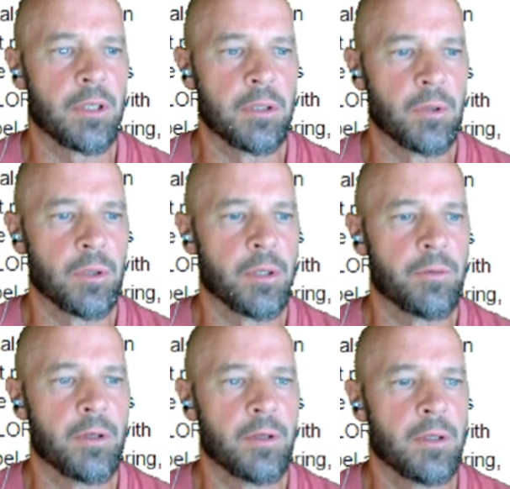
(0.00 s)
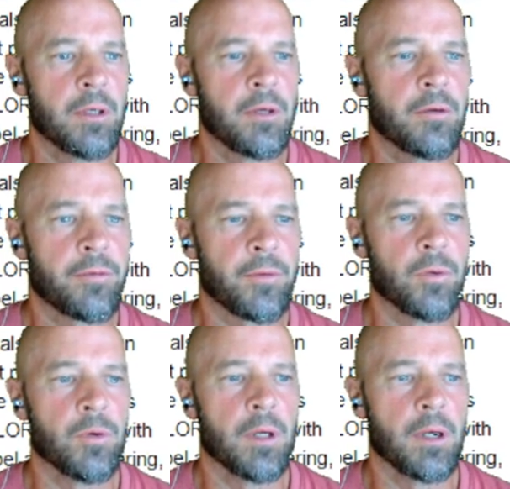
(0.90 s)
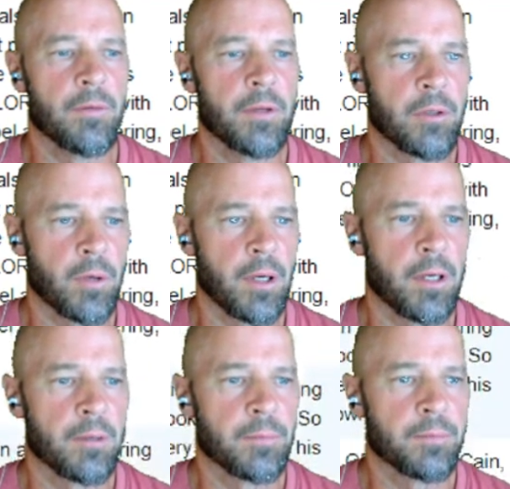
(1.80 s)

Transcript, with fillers: Lord of the fruit of the ground.